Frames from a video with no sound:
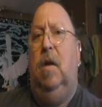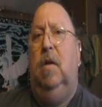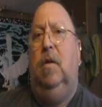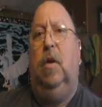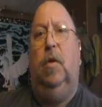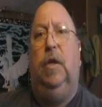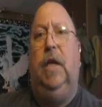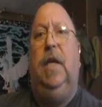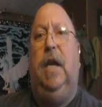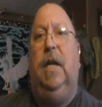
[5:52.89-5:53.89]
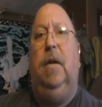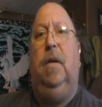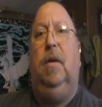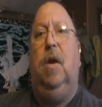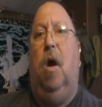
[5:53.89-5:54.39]
So she didn't
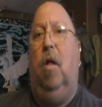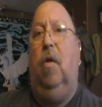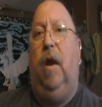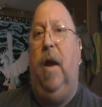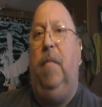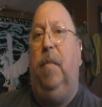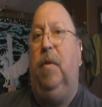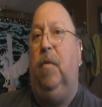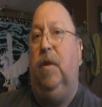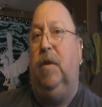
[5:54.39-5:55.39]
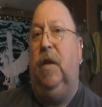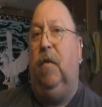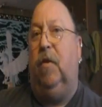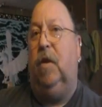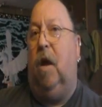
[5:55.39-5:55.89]
call her name up to receive
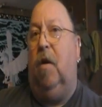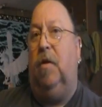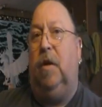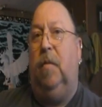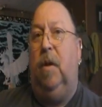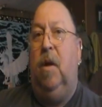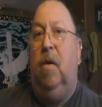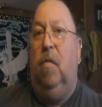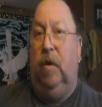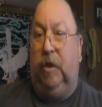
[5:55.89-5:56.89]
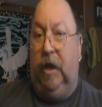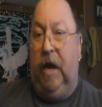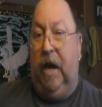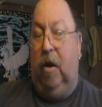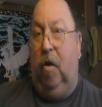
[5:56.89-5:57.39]
her scholarship, which she
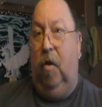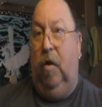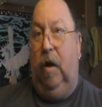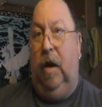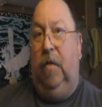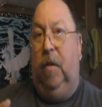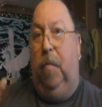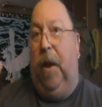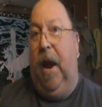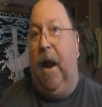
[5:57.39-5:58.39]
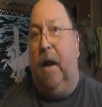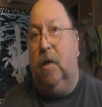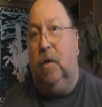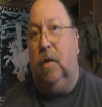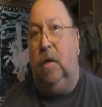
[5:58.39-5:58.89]
had earned in the
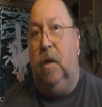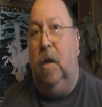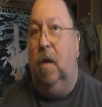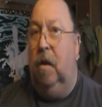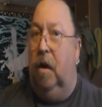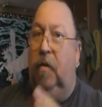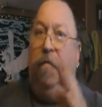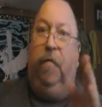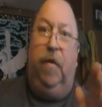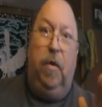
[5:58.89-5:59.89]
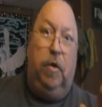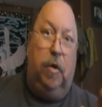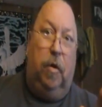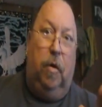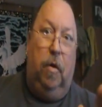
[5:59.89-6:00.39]
past, not the future.